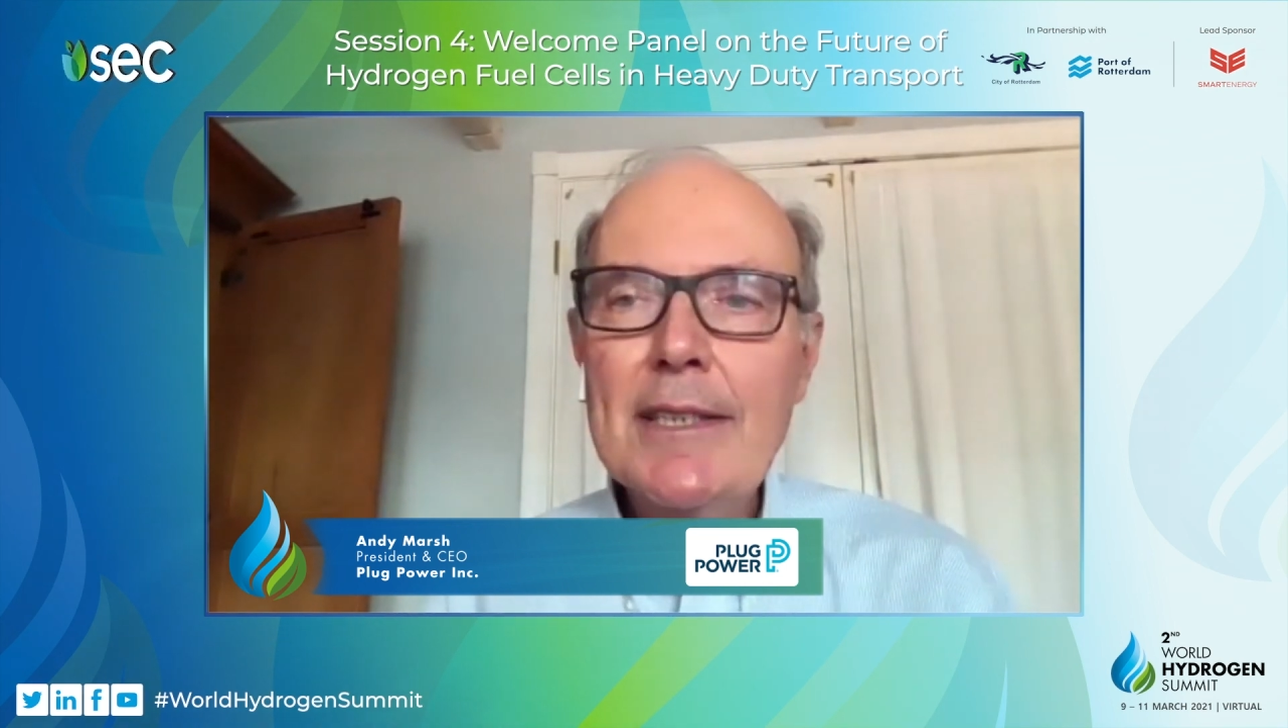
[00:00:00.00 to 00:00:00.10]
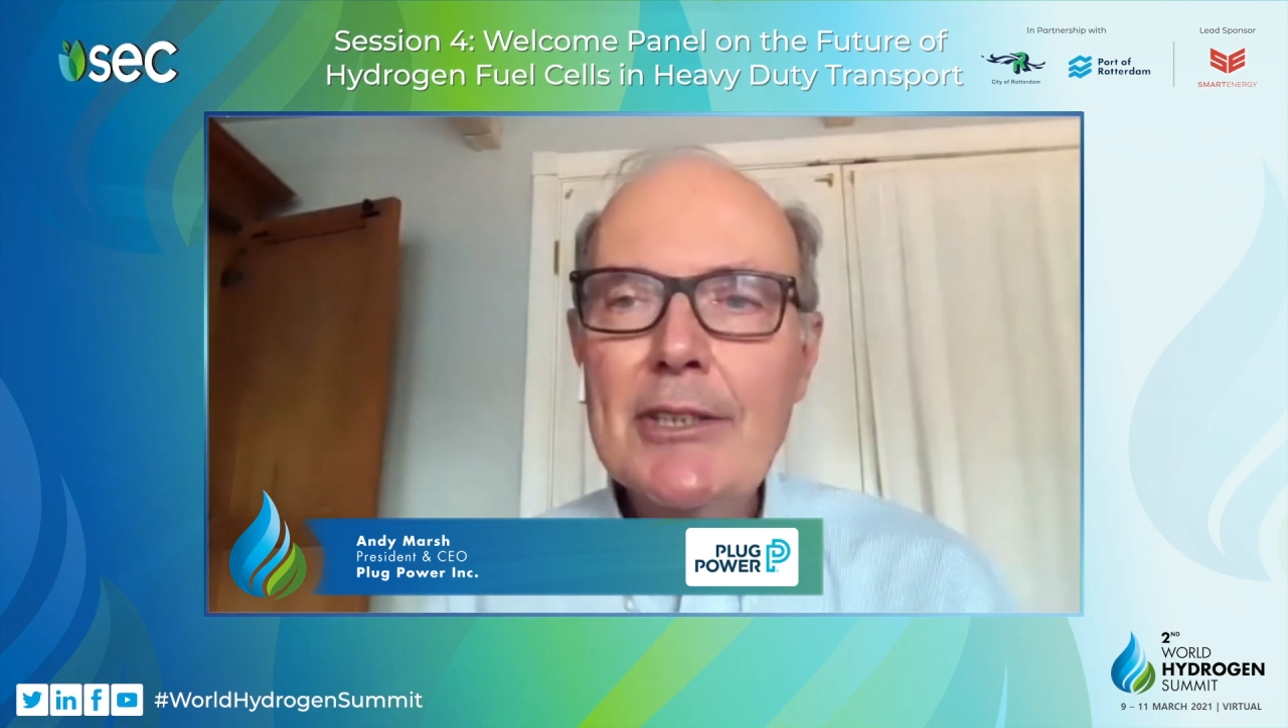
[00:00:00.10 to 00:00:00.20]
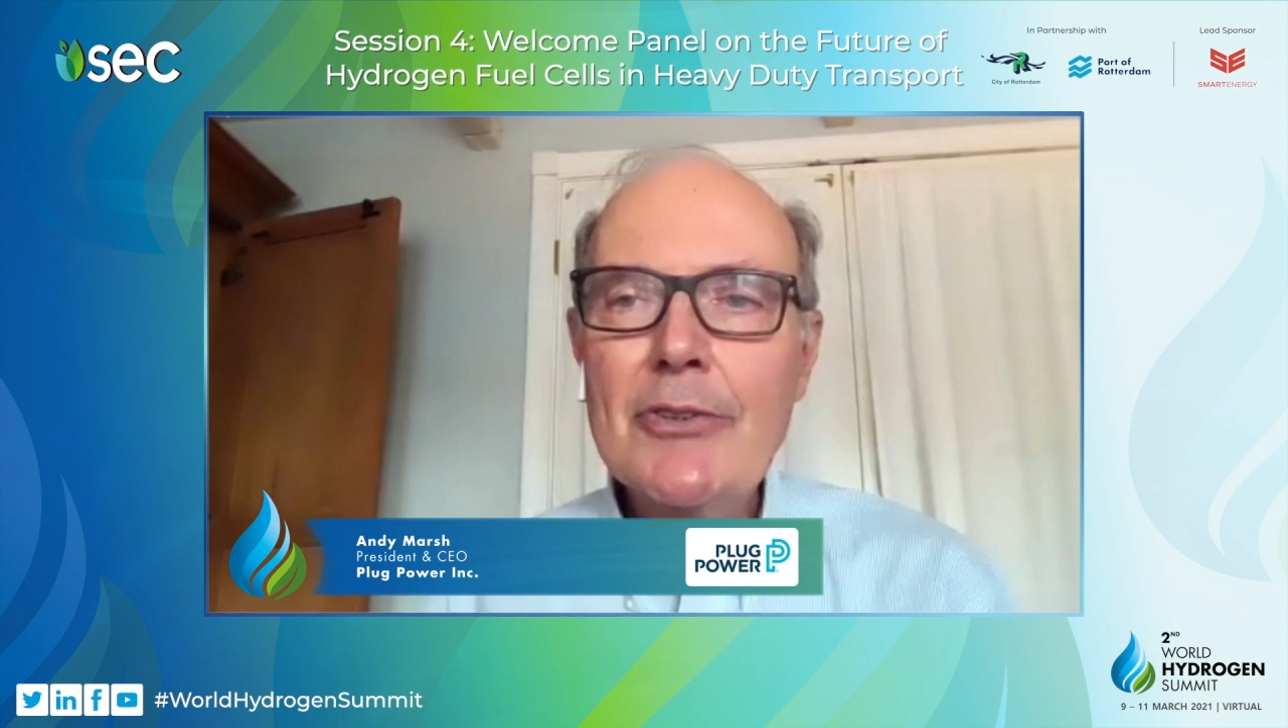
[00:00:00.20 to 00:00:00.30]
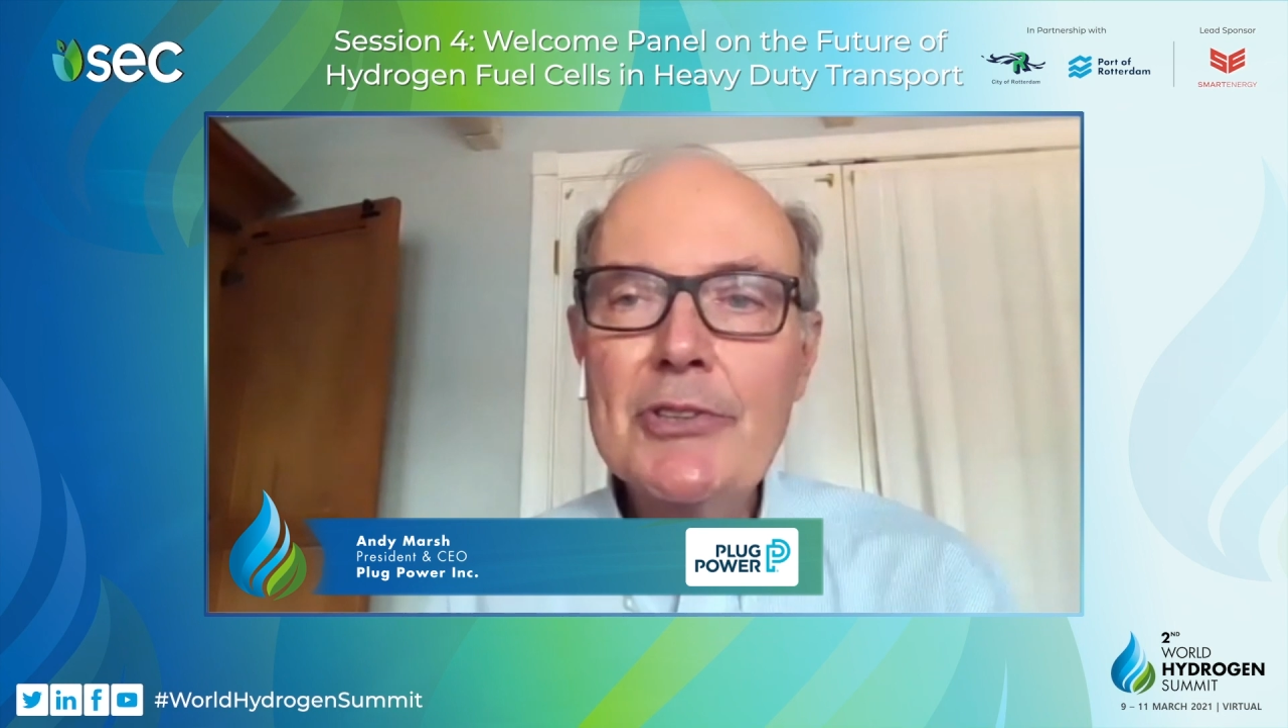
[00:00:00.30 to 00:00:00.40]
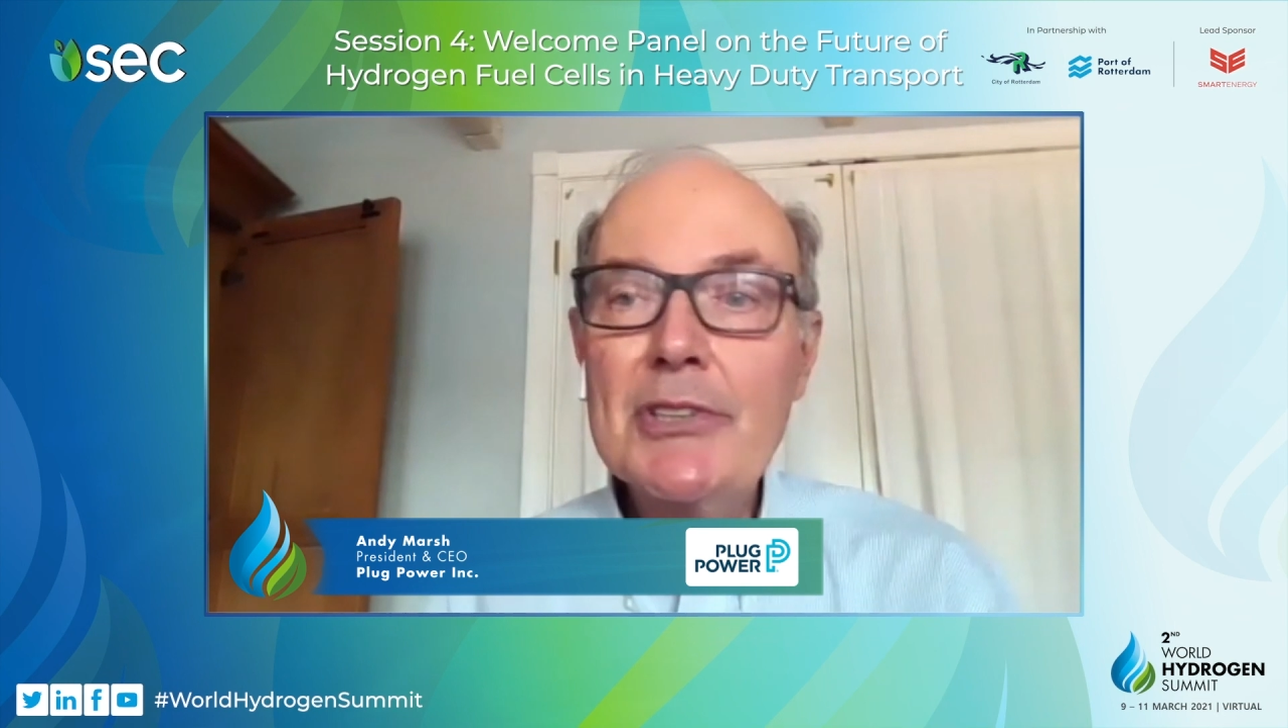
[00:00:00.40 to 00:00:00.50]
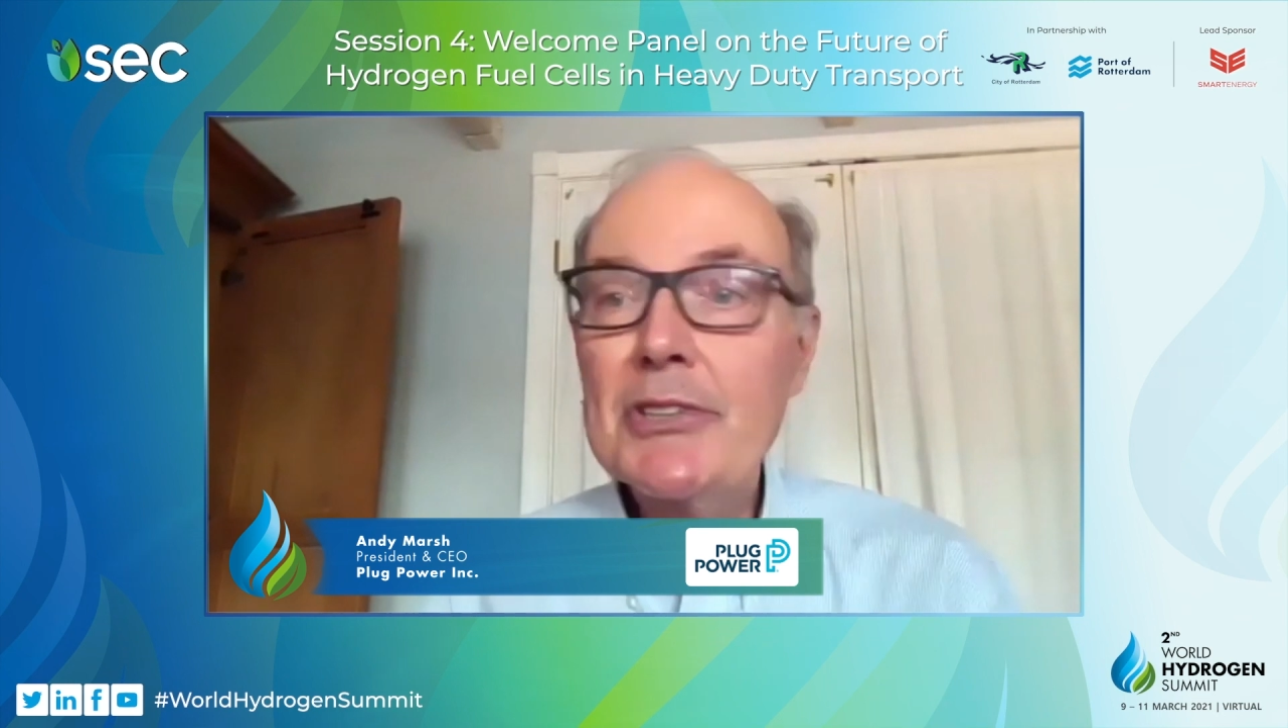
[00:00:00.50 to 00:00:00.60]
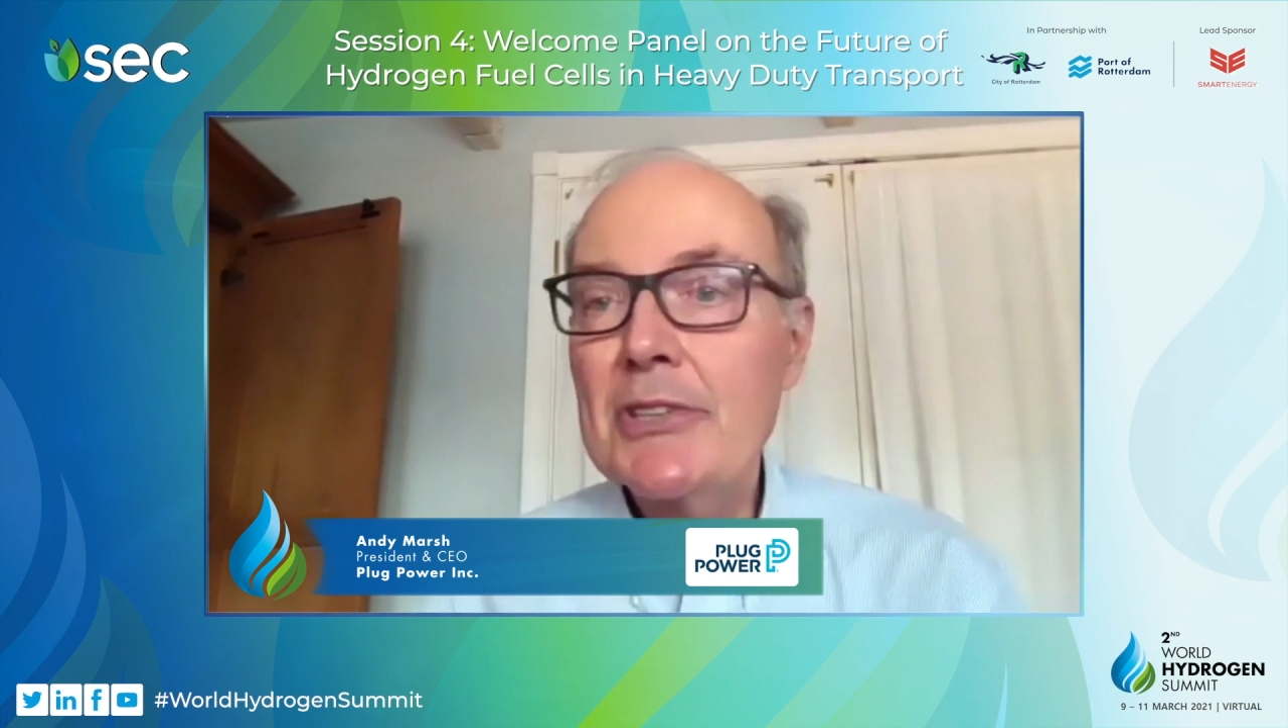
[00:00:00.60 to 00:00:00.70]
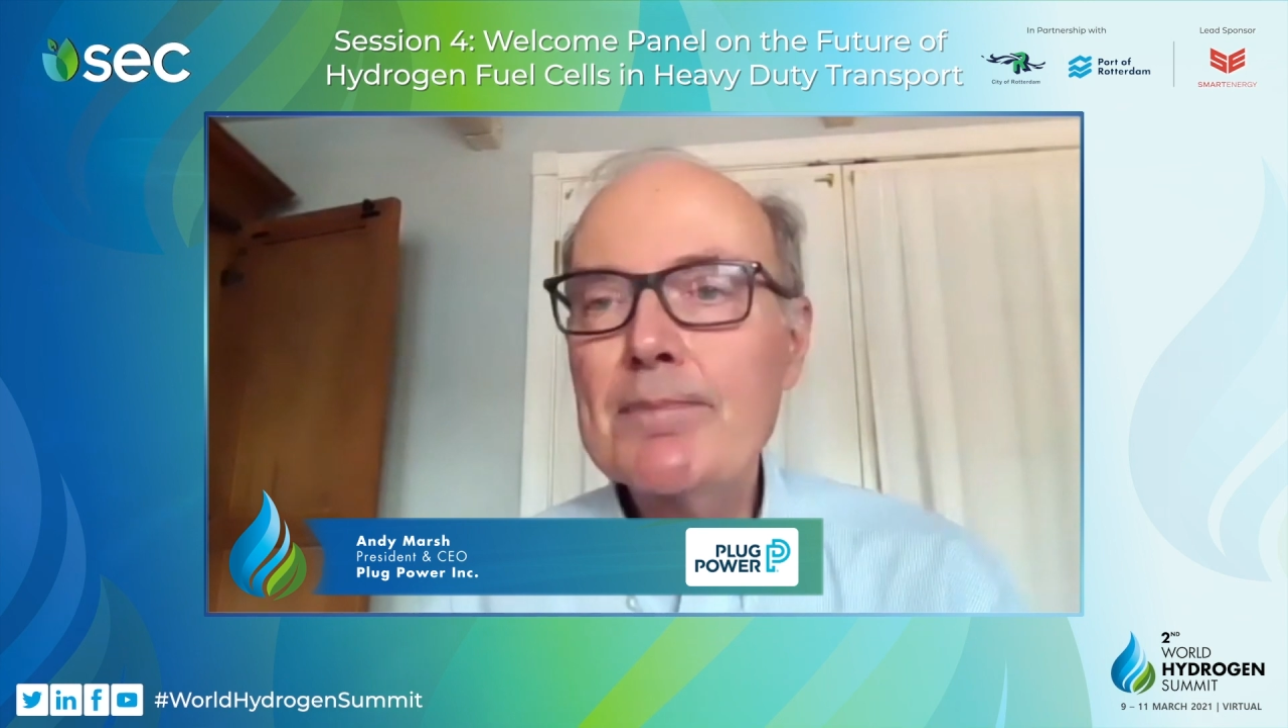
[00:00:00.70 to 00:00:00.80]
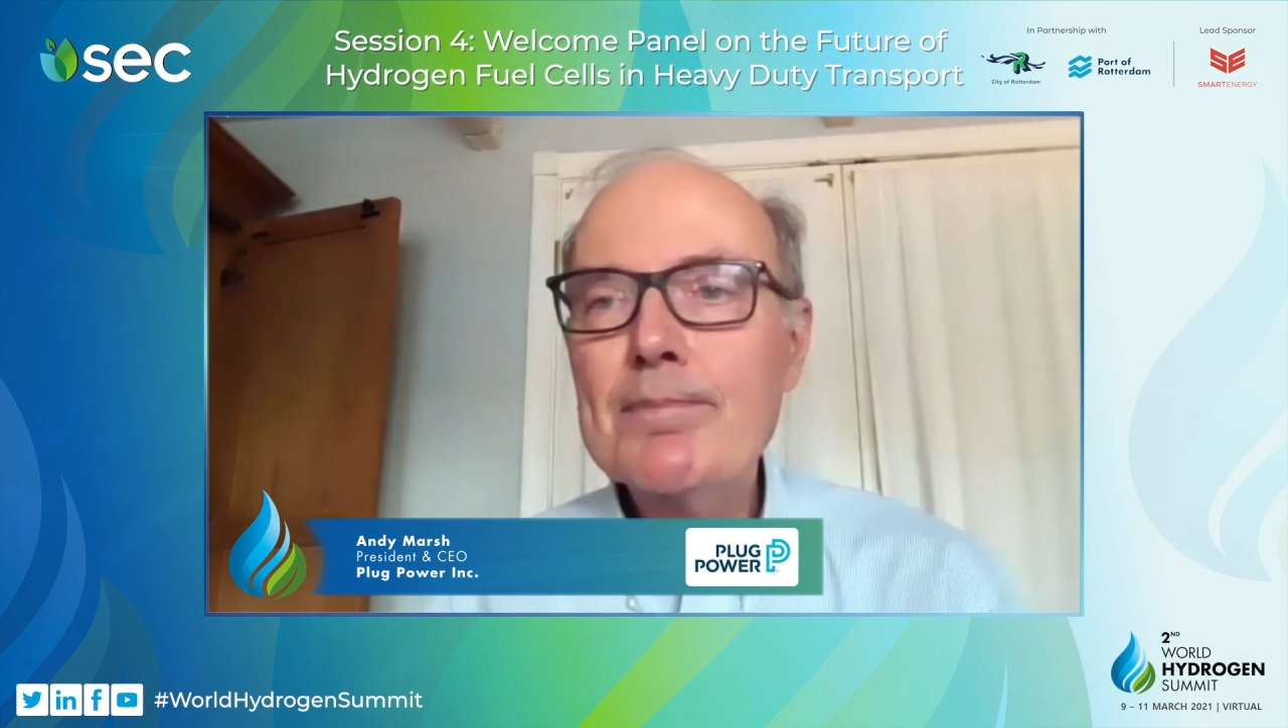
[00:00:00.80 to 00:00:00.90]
because this is,